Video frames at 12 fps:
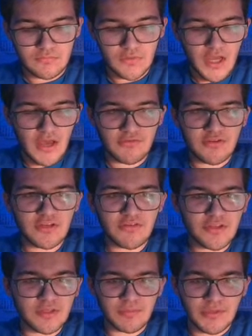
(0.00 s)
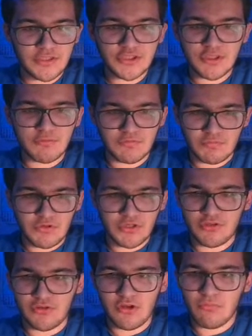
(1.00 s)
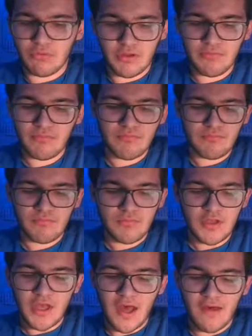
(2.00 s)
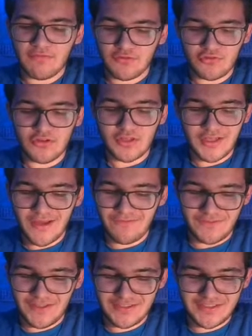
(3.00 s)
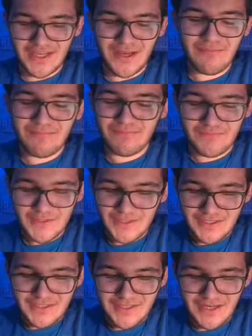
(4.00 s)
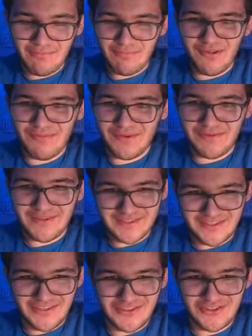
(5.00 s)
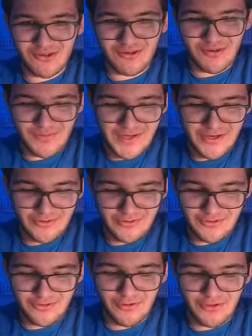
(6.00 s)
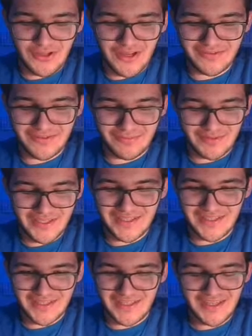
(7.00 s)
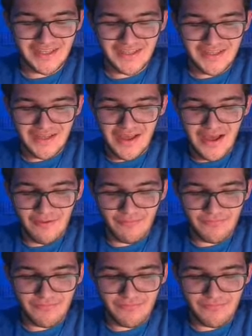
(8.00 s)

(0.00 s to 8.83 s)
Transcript: was gonna say their pitching was pretty good, but after this game, their bullpen wasn't good. Jordan Romano cooled off completely. At